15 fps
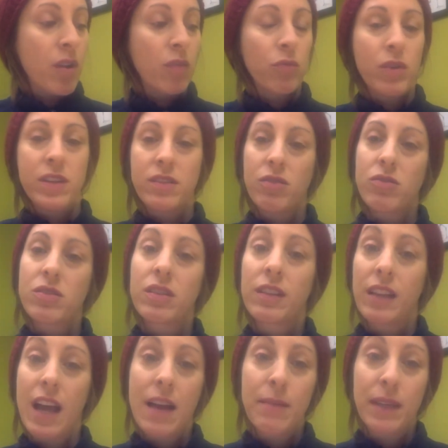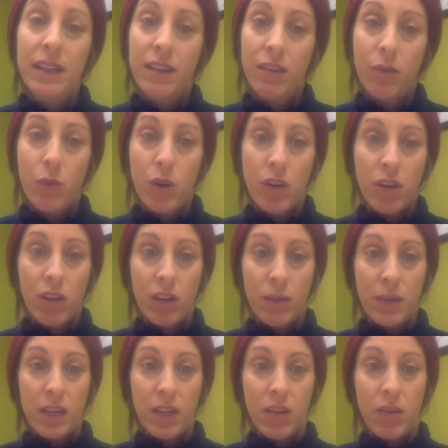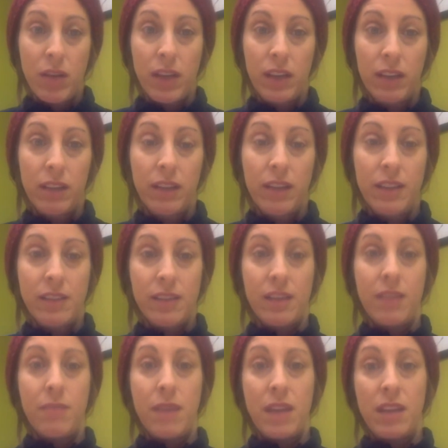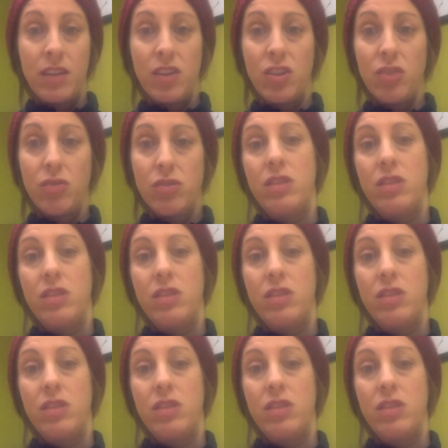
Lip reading: Research the climate of where you're going to be going. That's going to make a huge